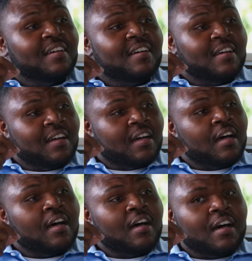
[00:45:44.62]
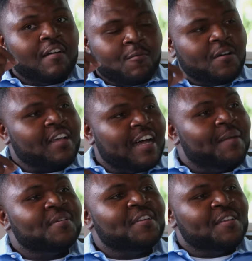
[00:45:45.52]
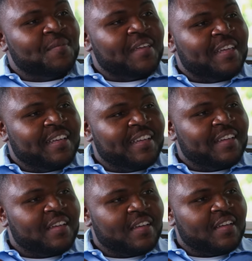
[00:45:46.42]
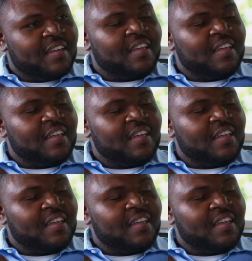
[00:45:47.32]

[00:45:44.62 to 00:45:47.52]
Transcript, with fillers: come on. Of what God put in me. That's right.